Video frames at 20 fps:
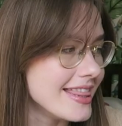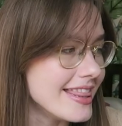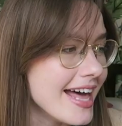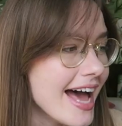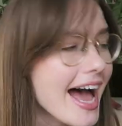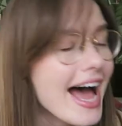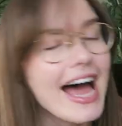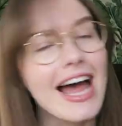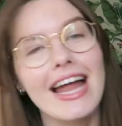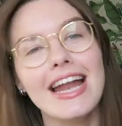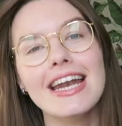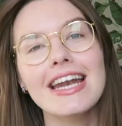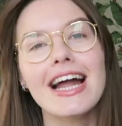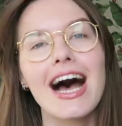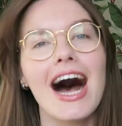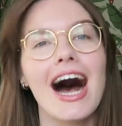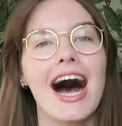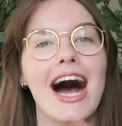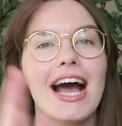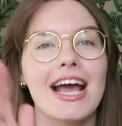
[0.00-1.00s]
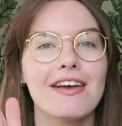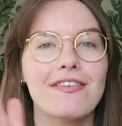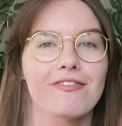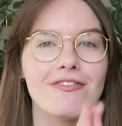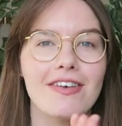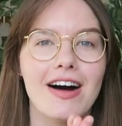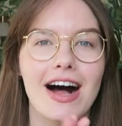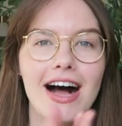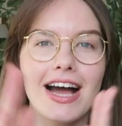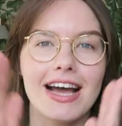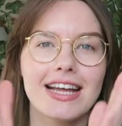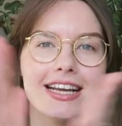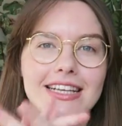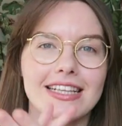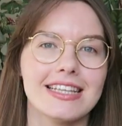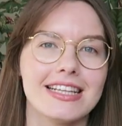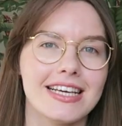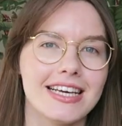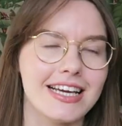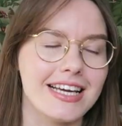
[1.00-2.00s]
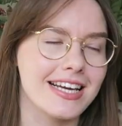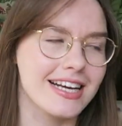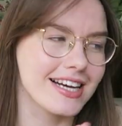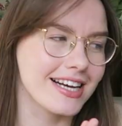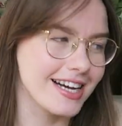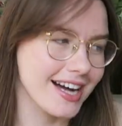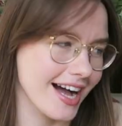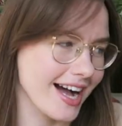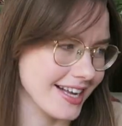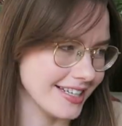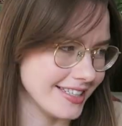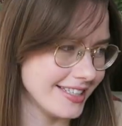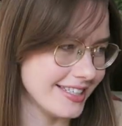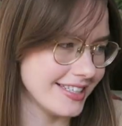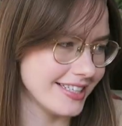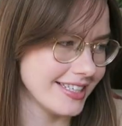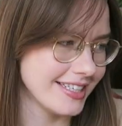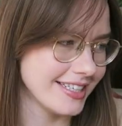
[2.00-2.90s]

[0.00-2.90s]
Then I finally got